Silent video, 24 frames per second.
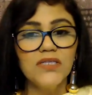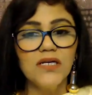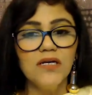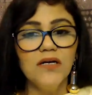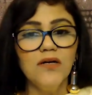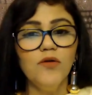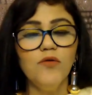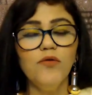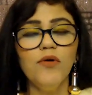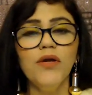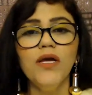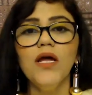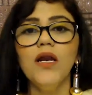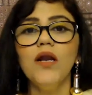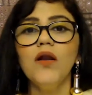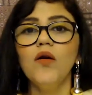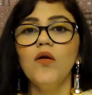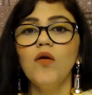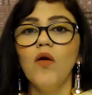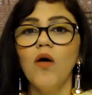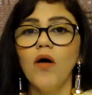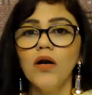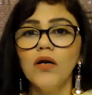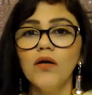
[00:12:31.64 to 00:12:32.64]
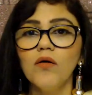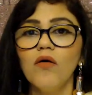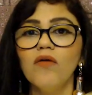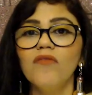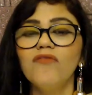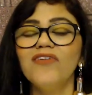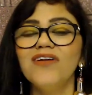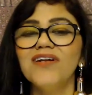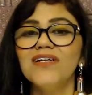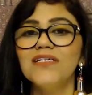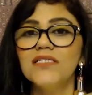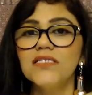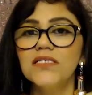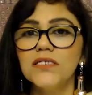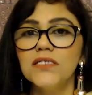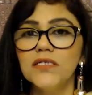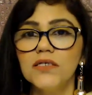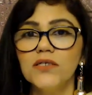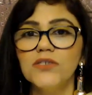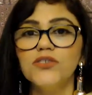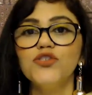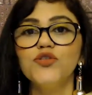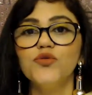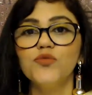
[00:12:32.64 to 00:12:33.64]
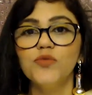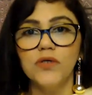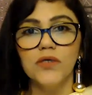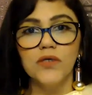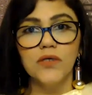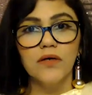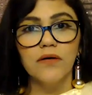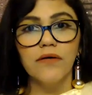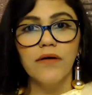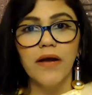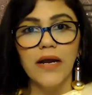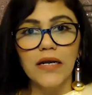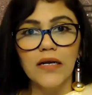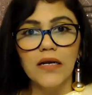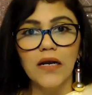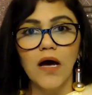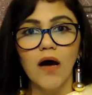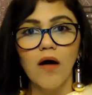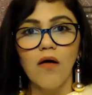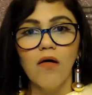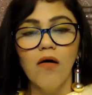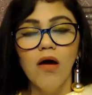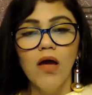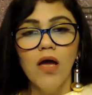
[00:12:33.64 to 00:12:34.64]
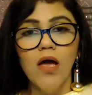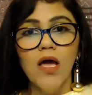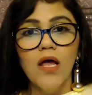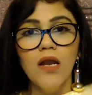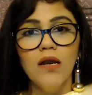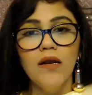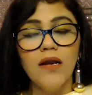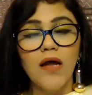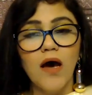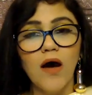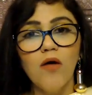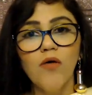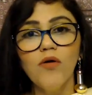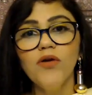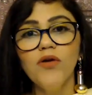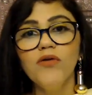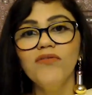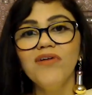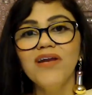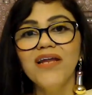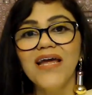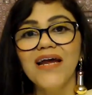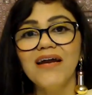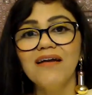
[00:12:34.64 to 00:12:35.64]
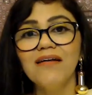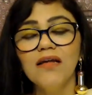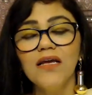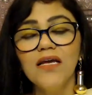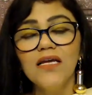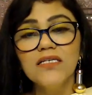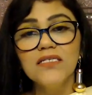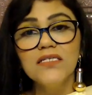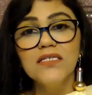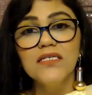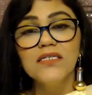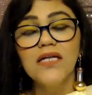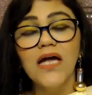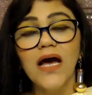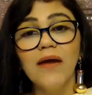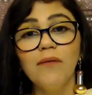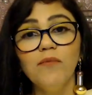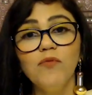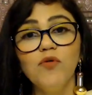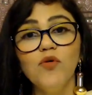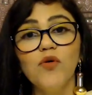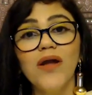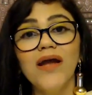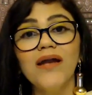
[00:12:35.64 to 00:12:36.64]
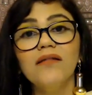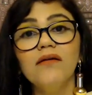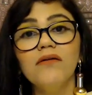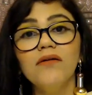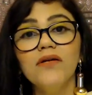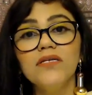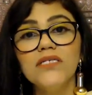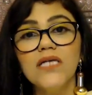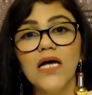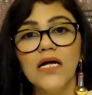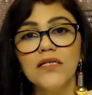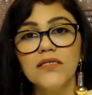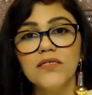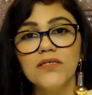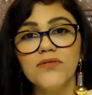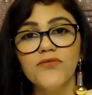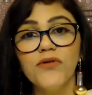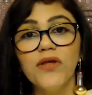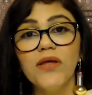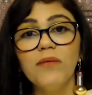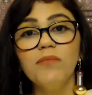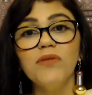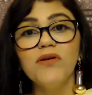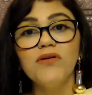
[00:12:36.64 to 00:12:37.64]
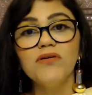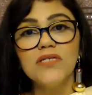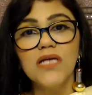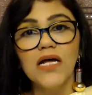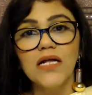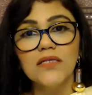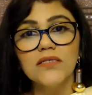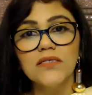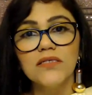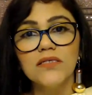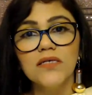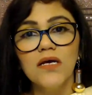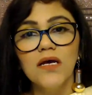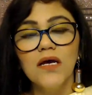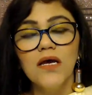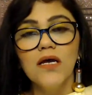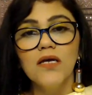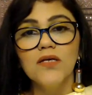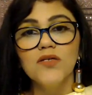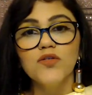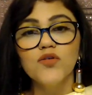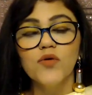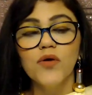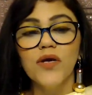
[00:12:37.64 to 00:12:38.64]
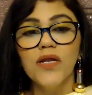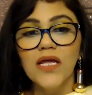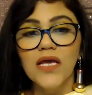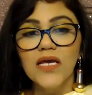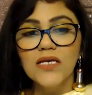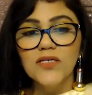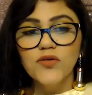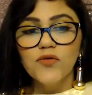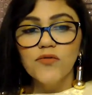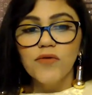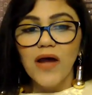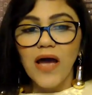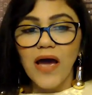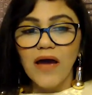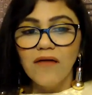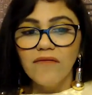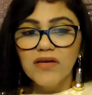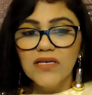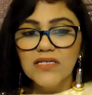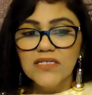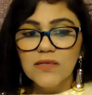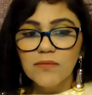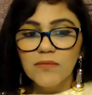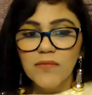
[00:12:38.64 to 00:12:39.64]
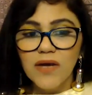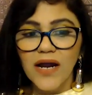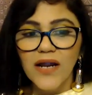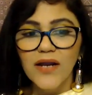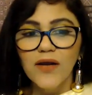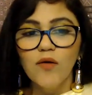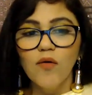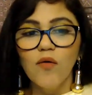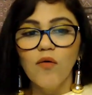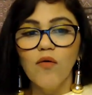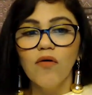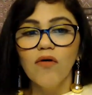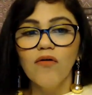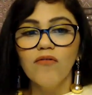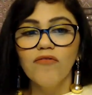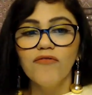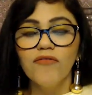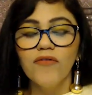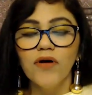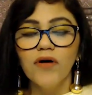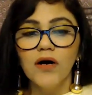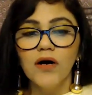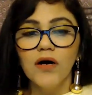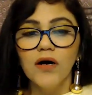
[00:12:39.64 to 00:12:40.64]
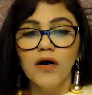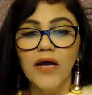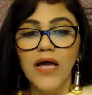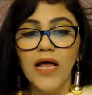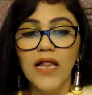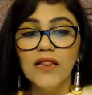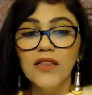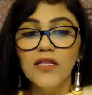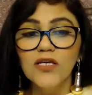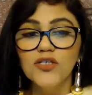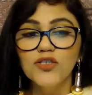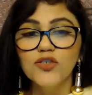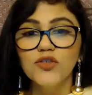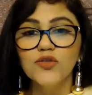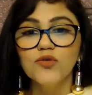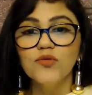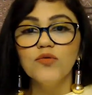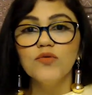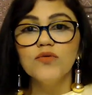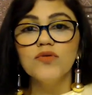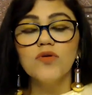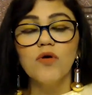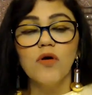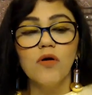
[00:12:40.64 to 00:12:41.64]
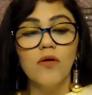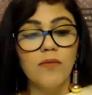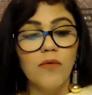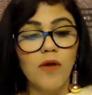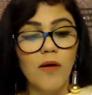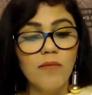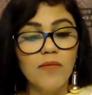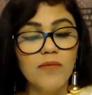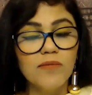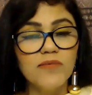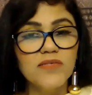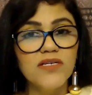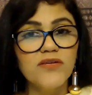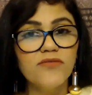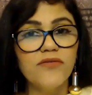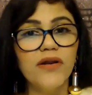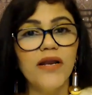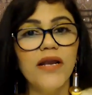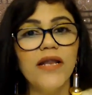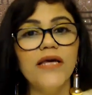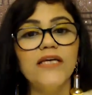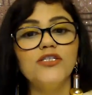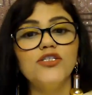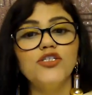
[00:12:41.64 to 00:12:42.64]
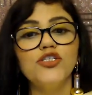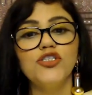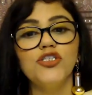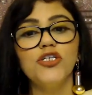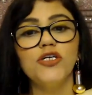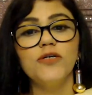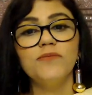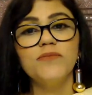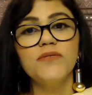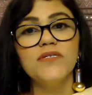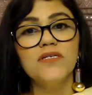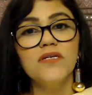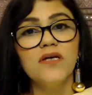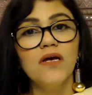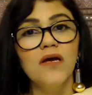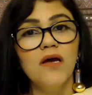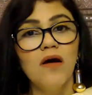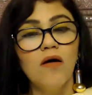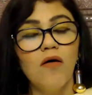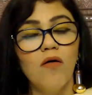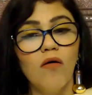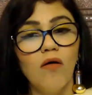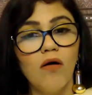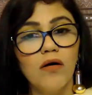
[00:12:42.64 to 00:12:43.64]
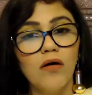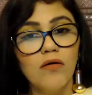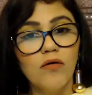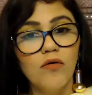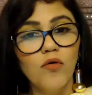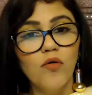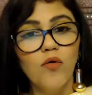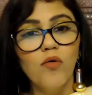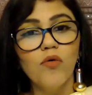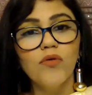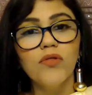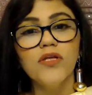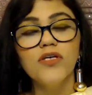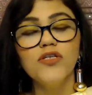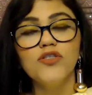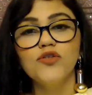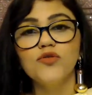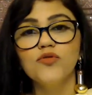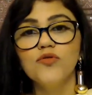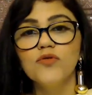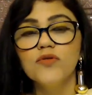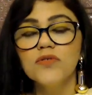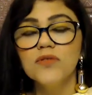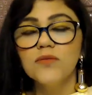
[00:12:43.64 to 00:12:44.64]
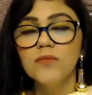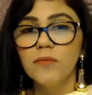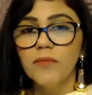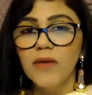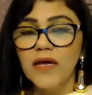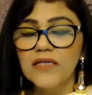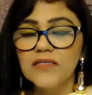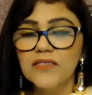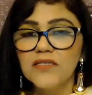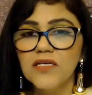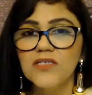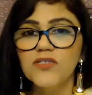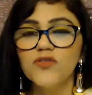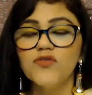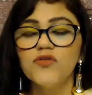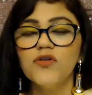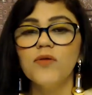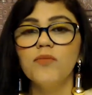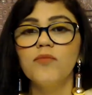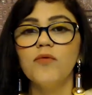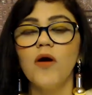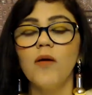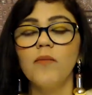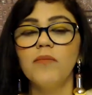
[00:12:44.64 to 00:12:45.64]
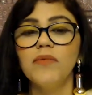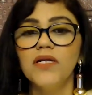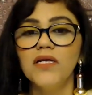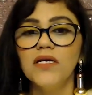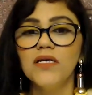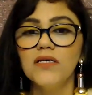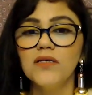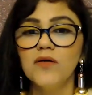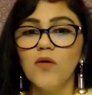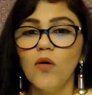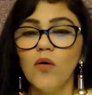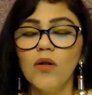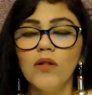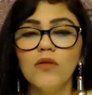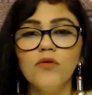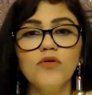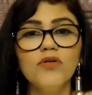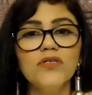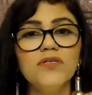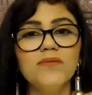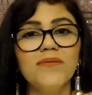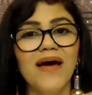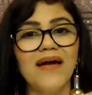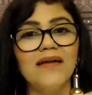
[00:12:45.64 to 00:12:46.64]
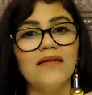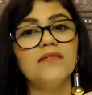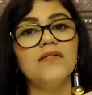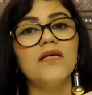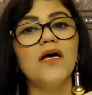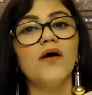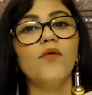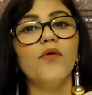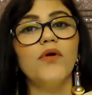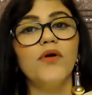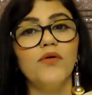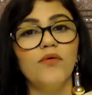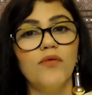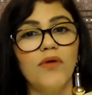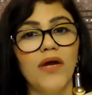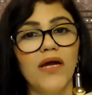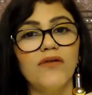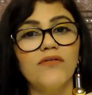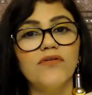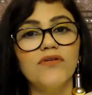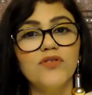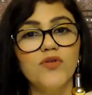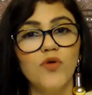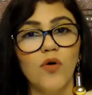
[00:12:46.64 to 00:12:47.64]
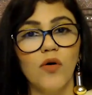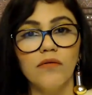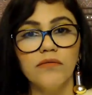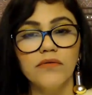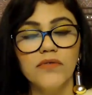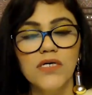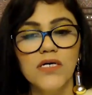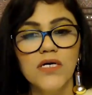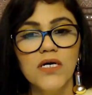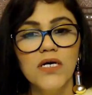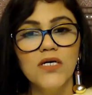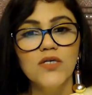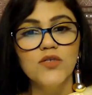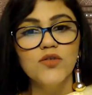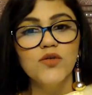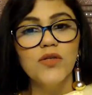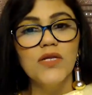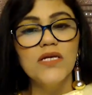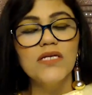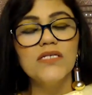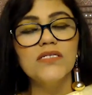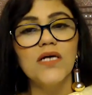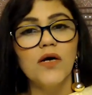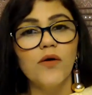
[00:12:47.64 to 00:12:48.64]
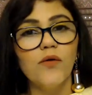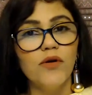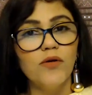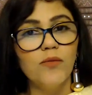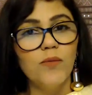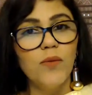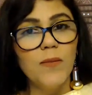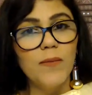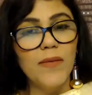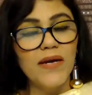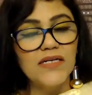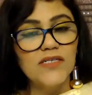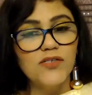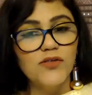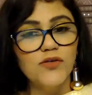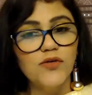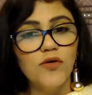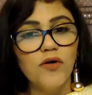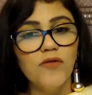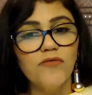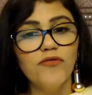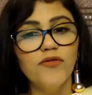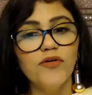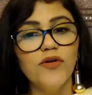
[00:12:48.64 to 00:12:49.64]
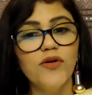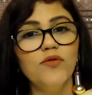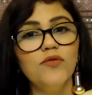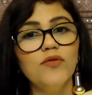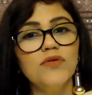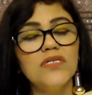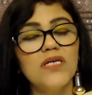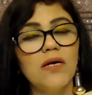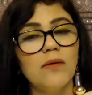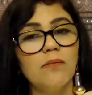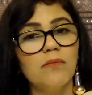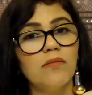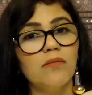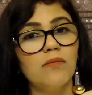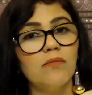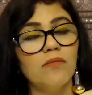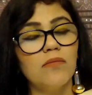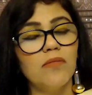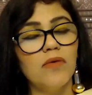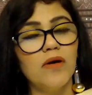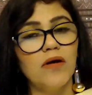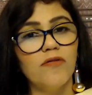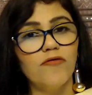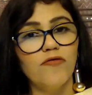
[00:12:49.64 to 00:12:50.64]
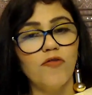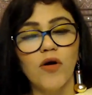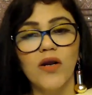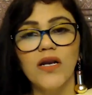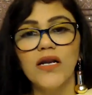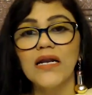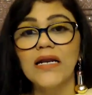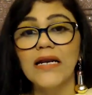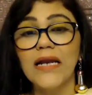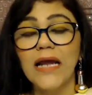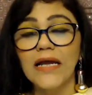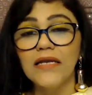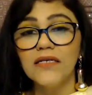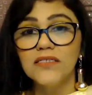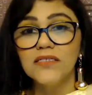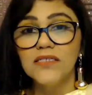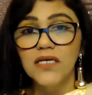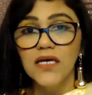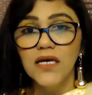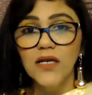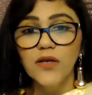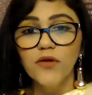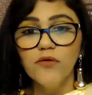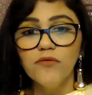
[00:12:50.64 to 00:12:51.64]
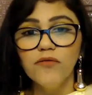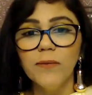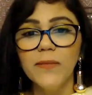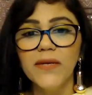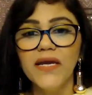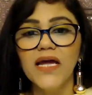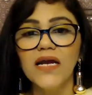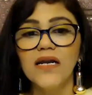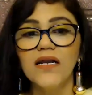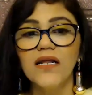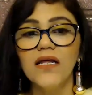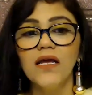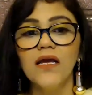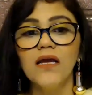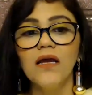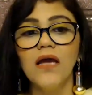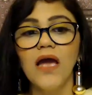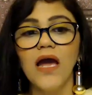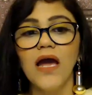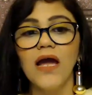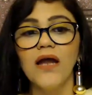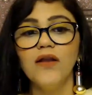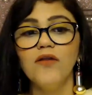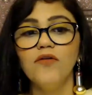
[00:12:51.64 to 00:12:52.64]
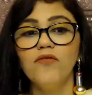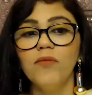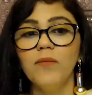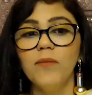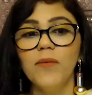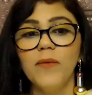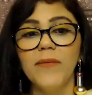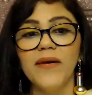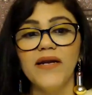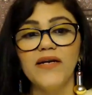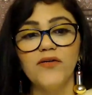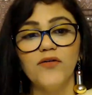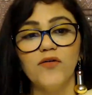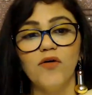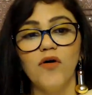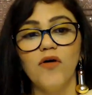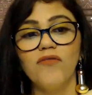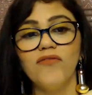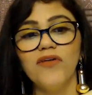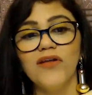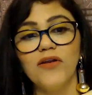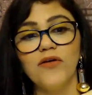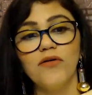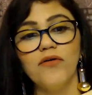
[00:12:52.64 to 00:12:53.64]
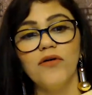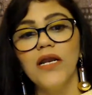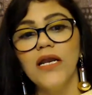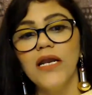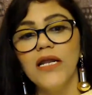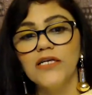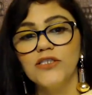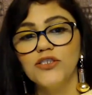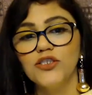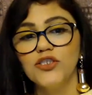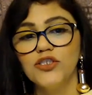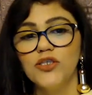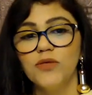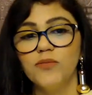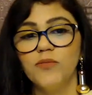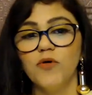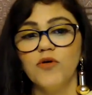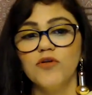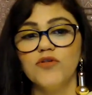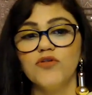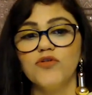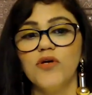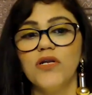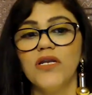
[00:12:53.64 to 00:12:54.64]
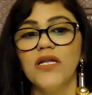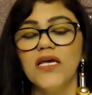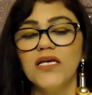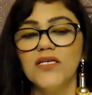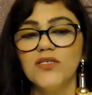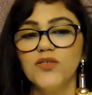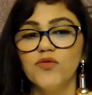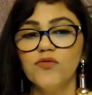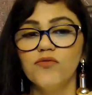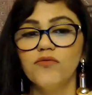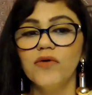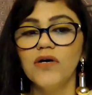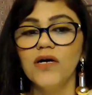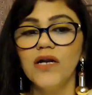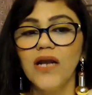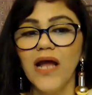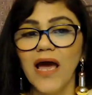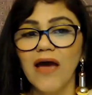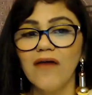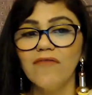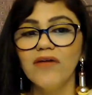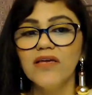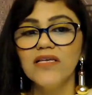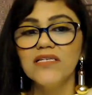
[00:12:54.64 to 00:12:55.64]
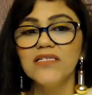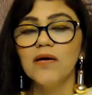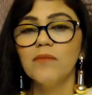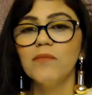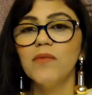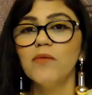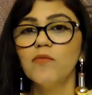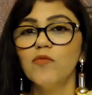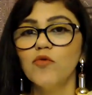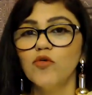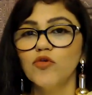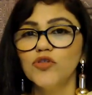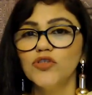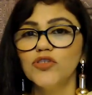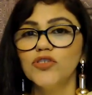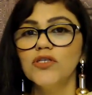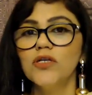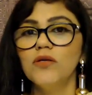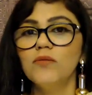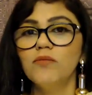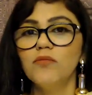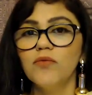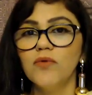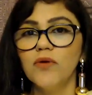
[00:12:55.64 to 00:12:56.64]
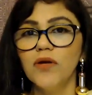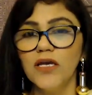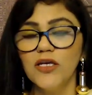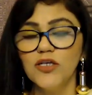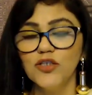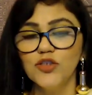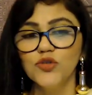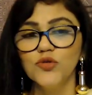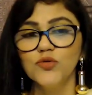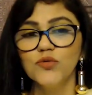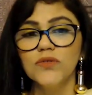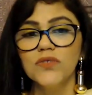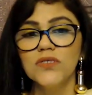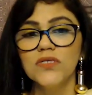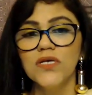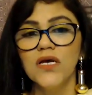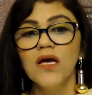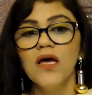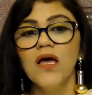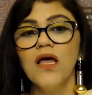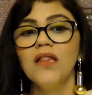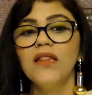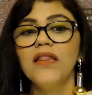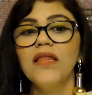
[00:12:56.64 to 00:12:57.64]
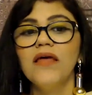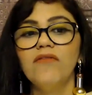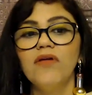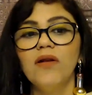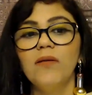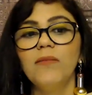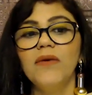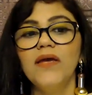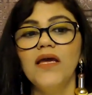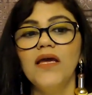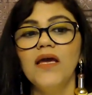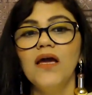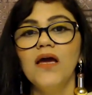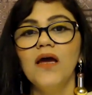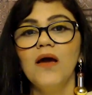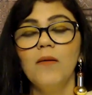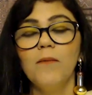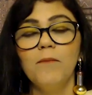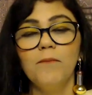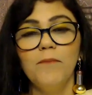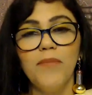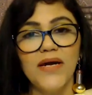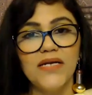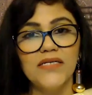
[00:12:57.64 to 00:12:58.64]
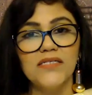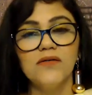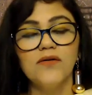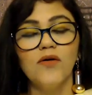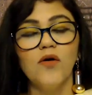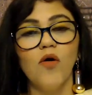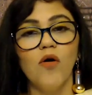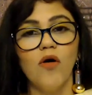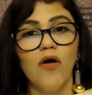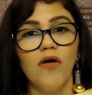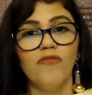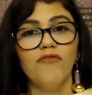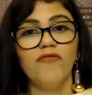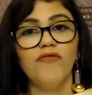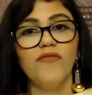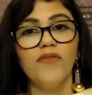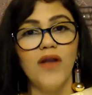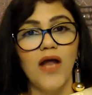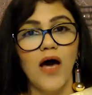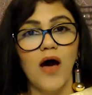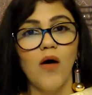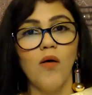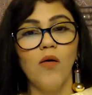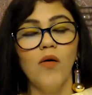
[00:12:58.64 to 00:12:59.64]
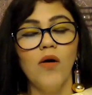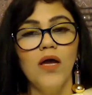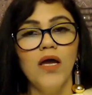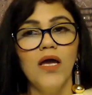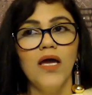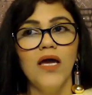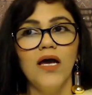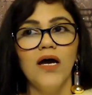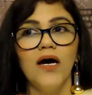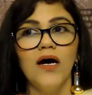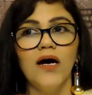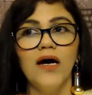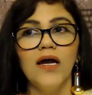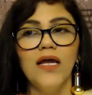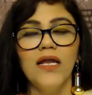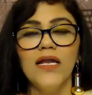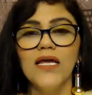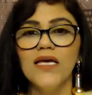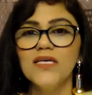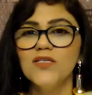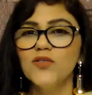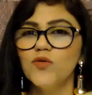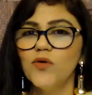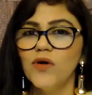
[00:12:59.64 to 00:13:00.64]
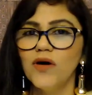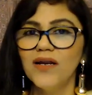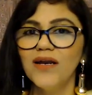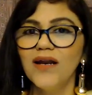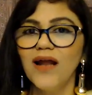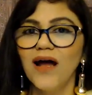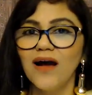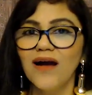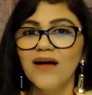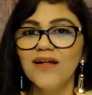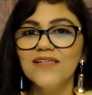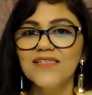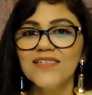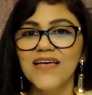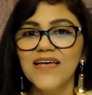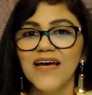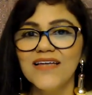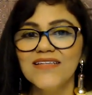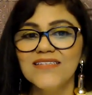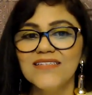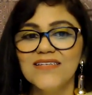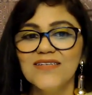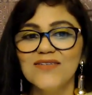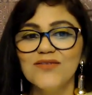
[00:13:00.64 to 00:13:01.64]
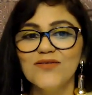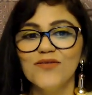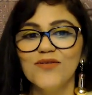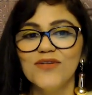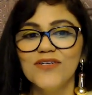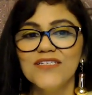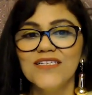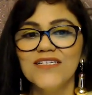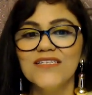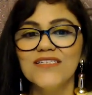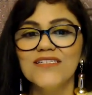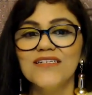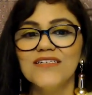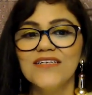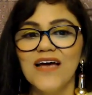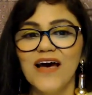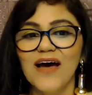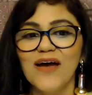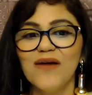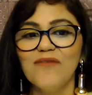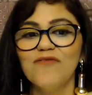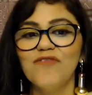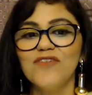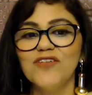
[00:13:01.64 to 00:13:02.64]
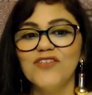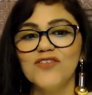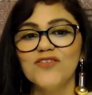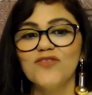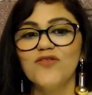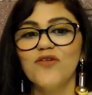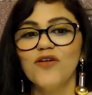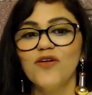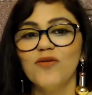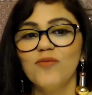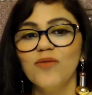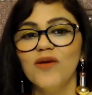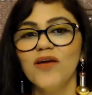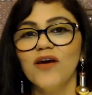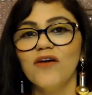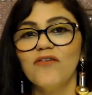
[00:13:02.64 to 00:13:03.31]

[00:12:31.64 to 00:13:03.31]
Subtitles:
doing a lot of research work right now. Now you will is the time to get the results, reap the results. So in case you are having some kind of health issues or problems in relationships or growth issues, ancestral property, all those matters are going to get resolved. So things are going to be better off for you. Some foreign clientele you will be getting, and you will be better off in your relationship also. In case you were having some emotional issues, they will be better off now. In case you are in occult sciences, so this is the time which is going to be a